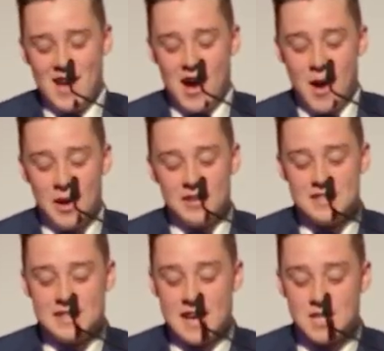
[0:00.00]
I'm on this
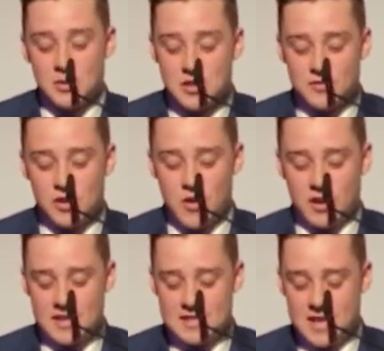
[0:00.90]
stage because of an
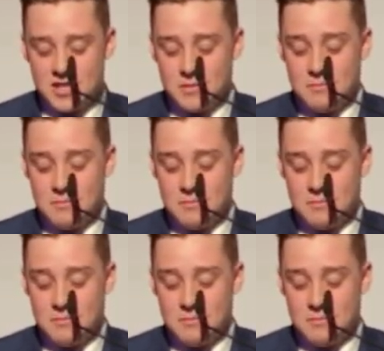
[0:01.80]
organisation